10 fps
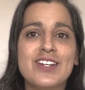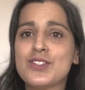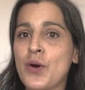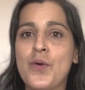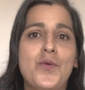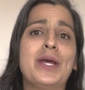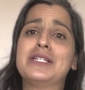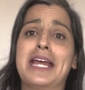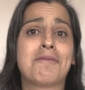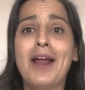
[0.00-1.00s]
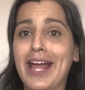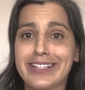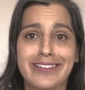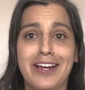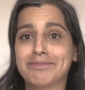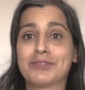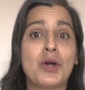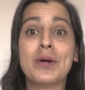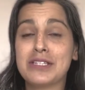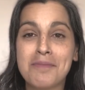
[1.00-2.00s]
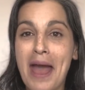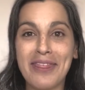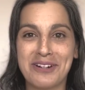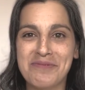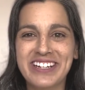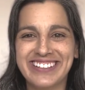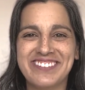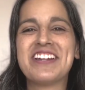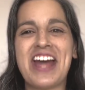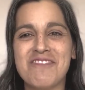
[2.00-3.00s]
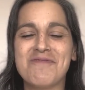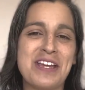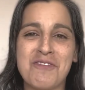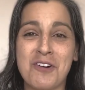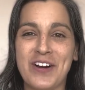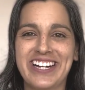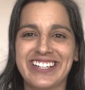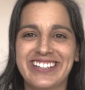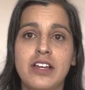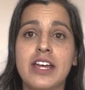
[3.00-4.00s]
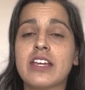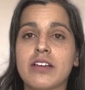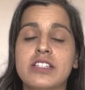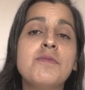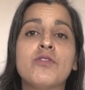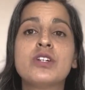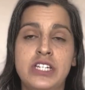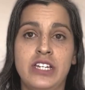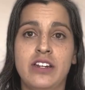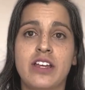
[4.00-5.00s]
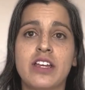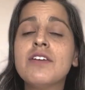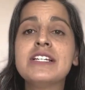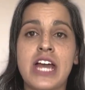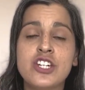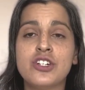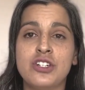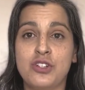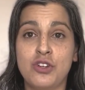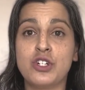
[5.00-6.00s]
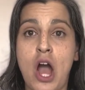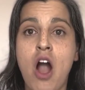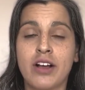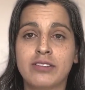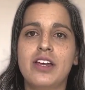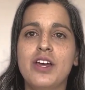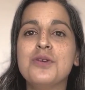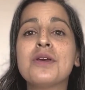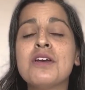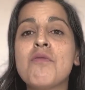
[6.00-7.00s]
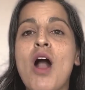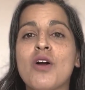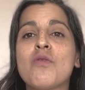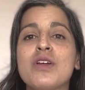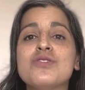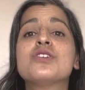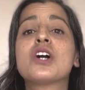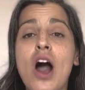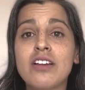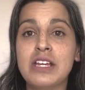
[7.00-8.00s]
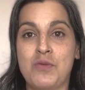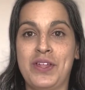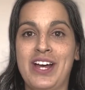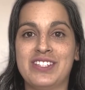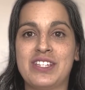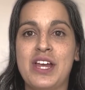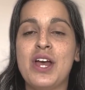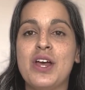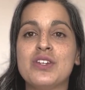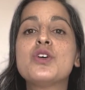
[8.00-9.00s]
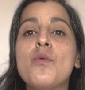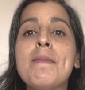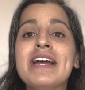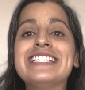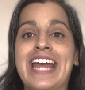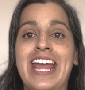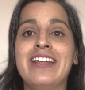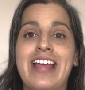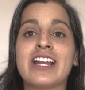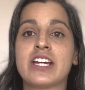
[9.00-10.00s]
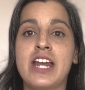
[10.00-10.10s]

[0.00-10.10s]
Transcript: so we could take breaks like going to the bathroom without being worried. Tip 14. Give attention to your dog. Yuki and Rocco were used to cuddling with us, so we maintained that